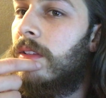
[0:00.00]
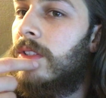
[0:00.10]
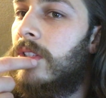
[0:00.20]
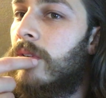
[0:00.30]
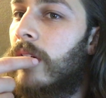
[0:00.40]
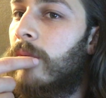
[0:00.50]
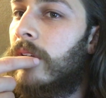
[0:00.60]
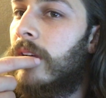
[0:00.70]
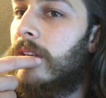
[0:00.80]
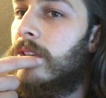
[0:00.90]
So I
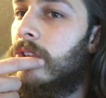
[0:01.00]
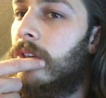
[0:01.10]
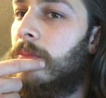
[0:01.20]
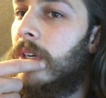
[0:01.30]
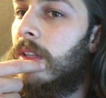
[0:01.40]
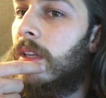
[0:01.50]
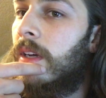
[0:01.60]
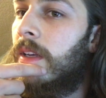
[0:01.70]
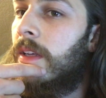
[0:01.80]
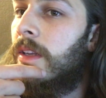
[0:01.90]
went ahead and trimmed that
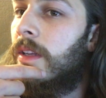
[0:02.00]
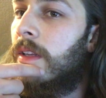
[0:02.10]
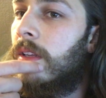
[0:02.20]
line in.